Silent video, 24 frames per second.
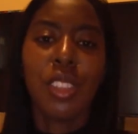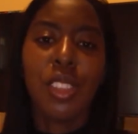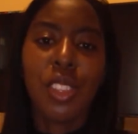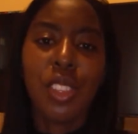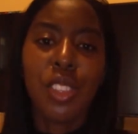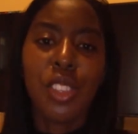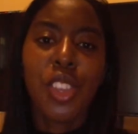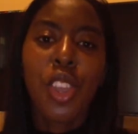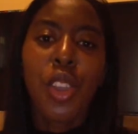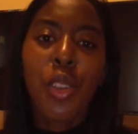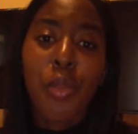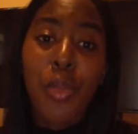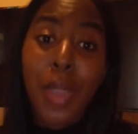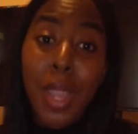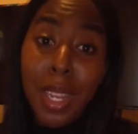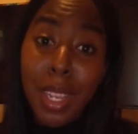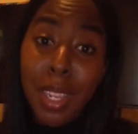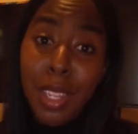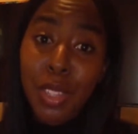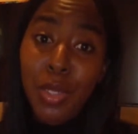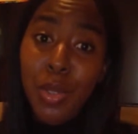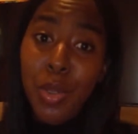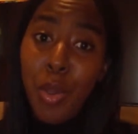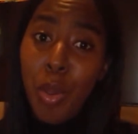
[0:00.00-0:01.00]
You're ready
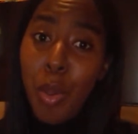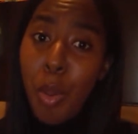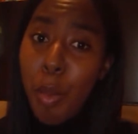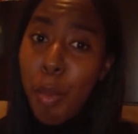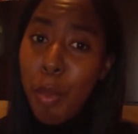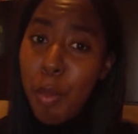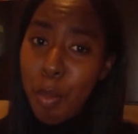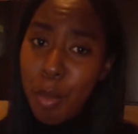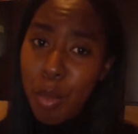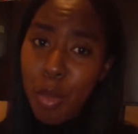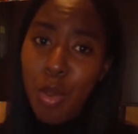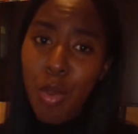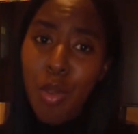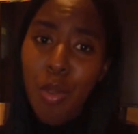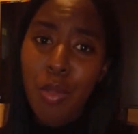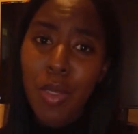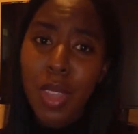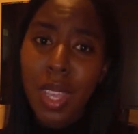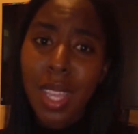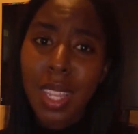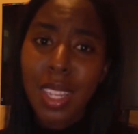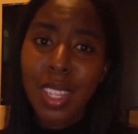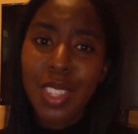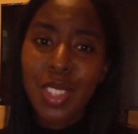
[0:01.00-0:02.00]
to move
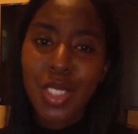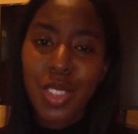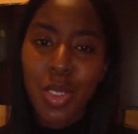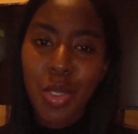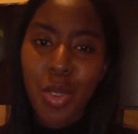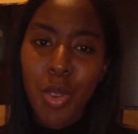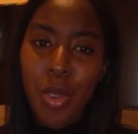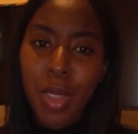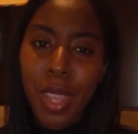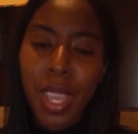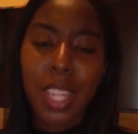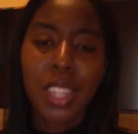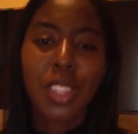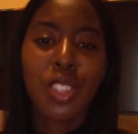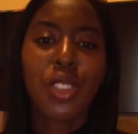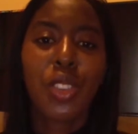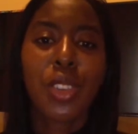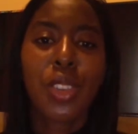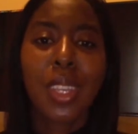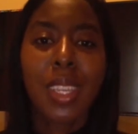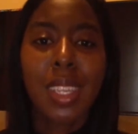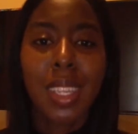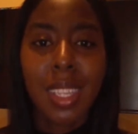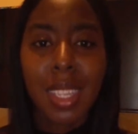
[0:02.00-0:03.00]
in, so go get your
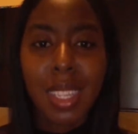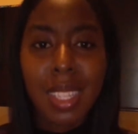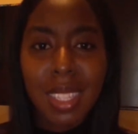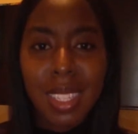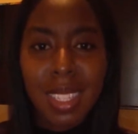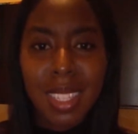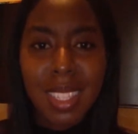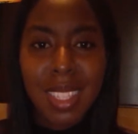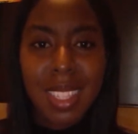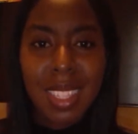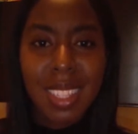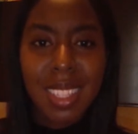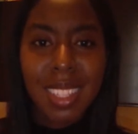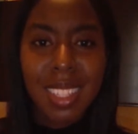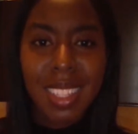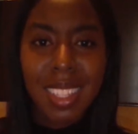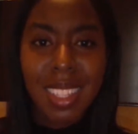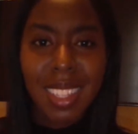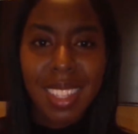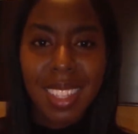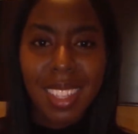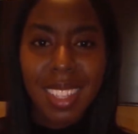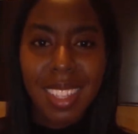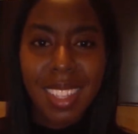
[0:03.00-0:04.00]
keys
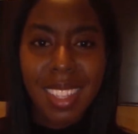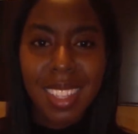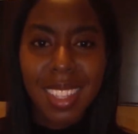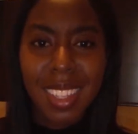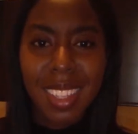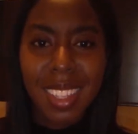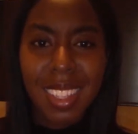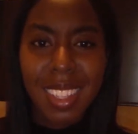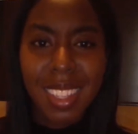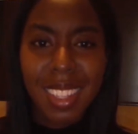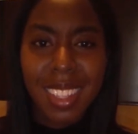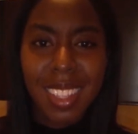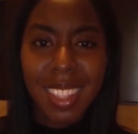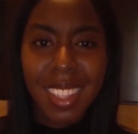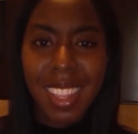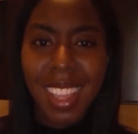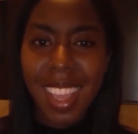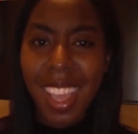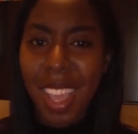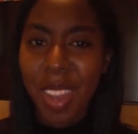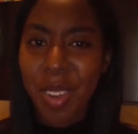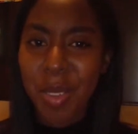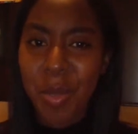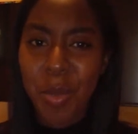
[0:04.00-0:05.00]

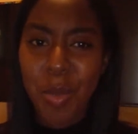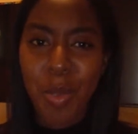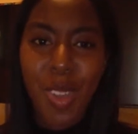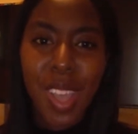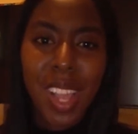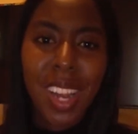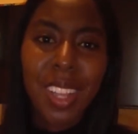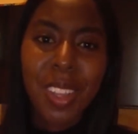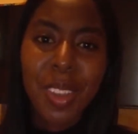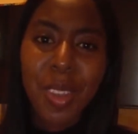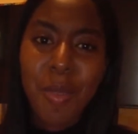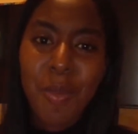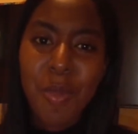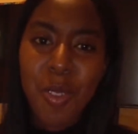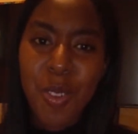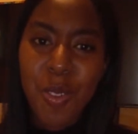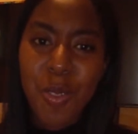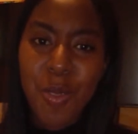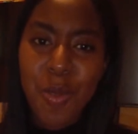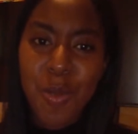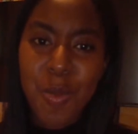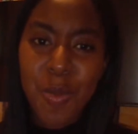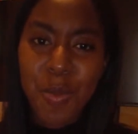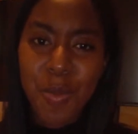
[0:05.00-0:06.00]
and welcome
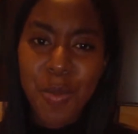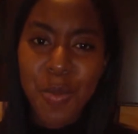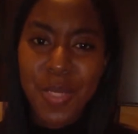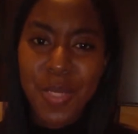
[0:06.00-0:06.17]
home.